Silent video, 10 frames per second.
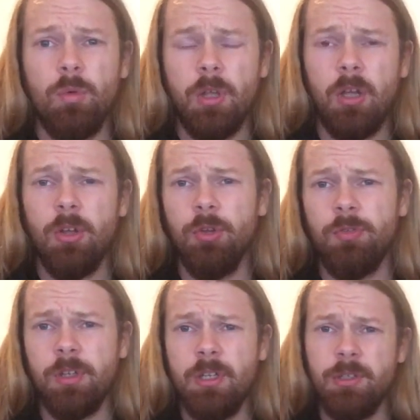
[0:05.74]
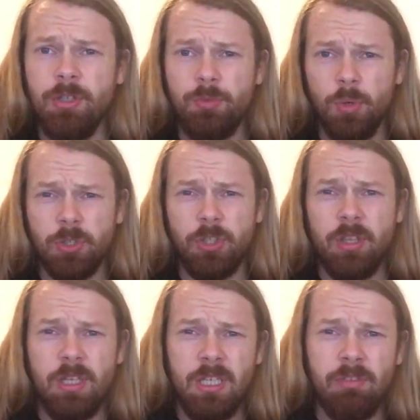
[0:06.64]
Hopefully you've watched
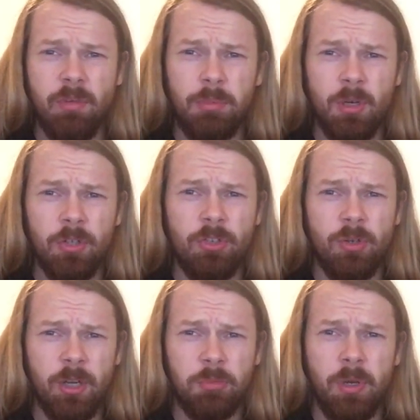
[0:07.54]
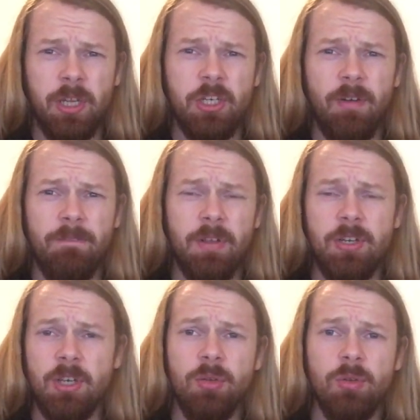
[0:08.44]
the vibrato explanation
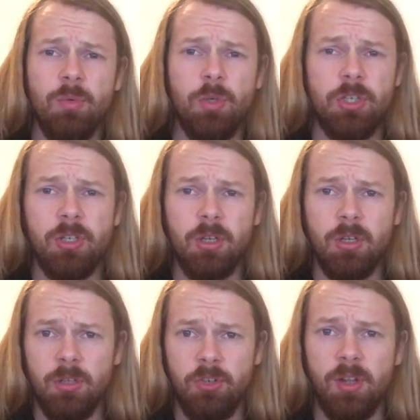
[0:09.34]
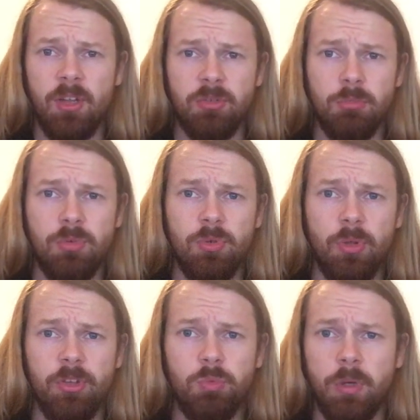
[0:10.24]
video, which is the lesson before
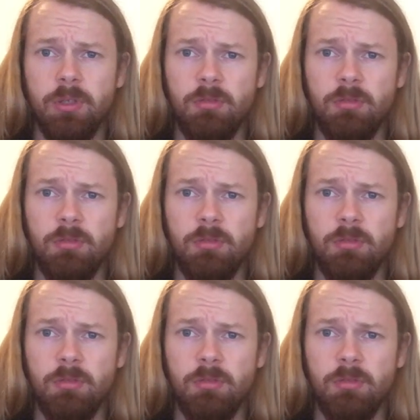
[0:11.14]
this one.